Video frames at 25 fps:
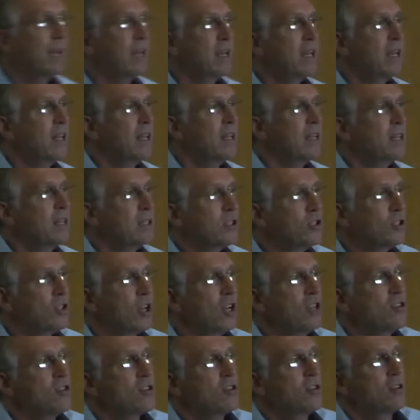men in this
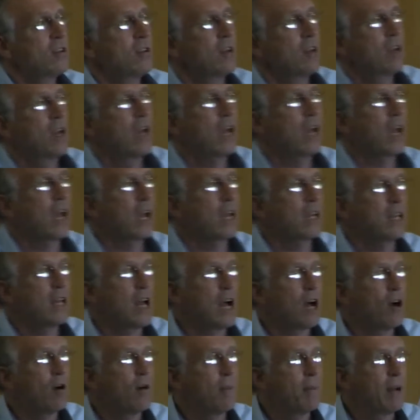church, and
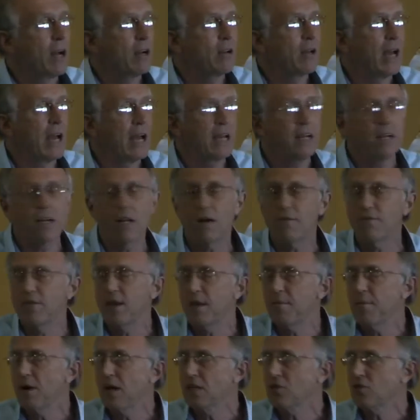now about 100 of
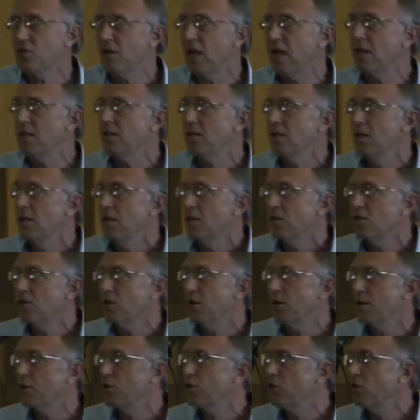them are trained.
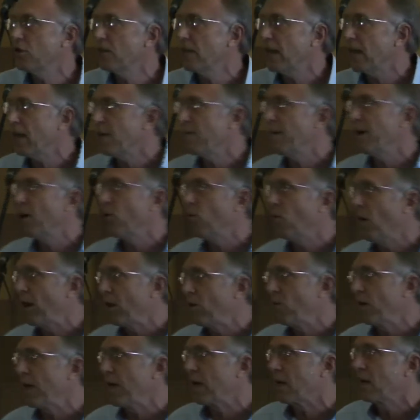So it should take about
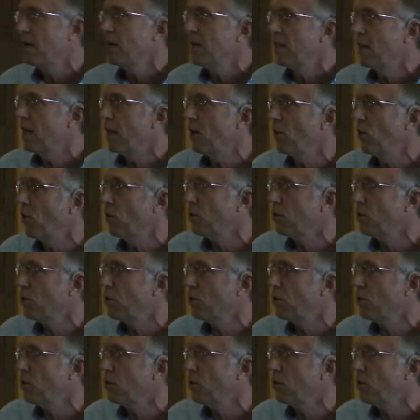one week, then